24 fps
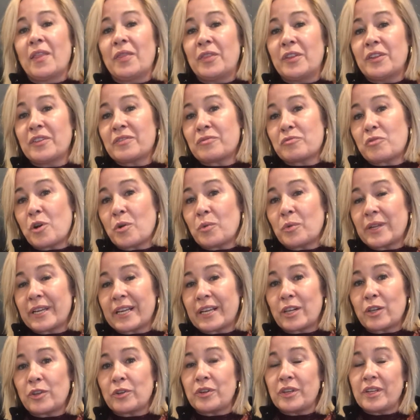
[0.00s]
This role will
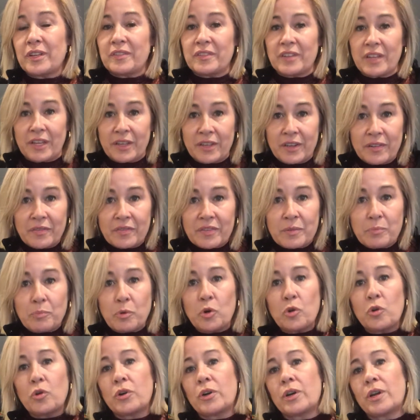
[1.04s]
include executive
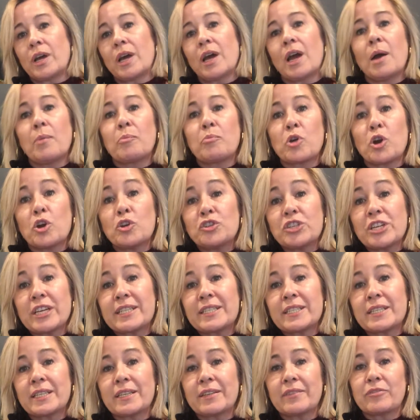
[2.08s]
support,
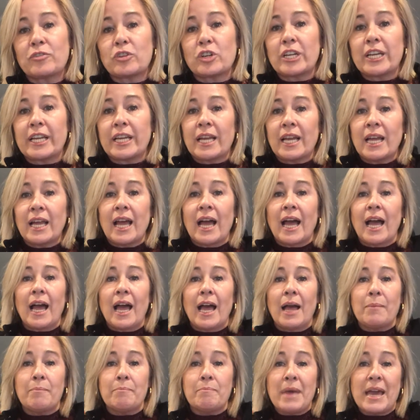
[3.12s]
project delivery,
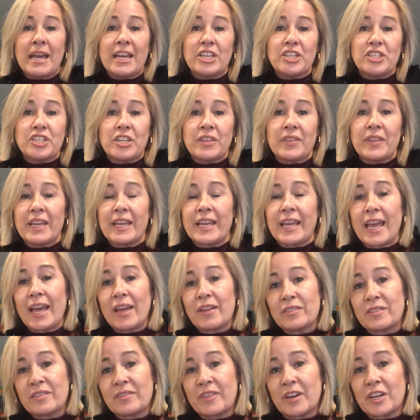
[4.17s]
managing the
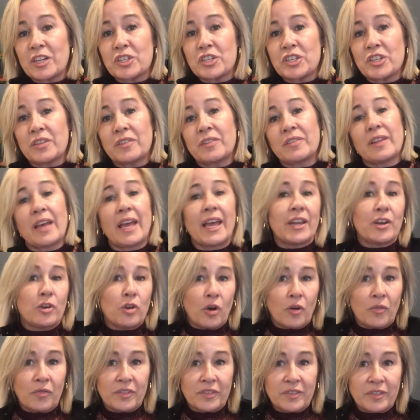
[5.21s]
accounts functions
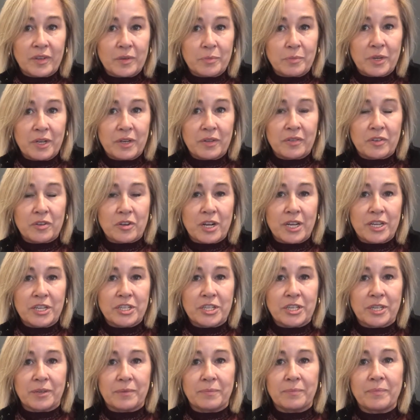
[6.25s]
and office
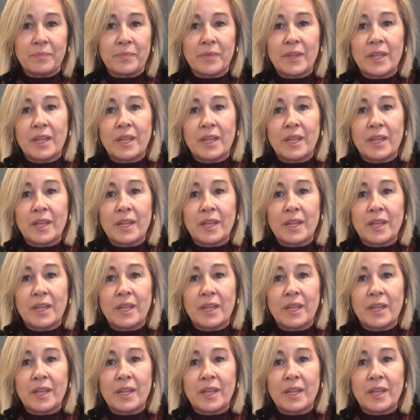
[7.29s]
administration.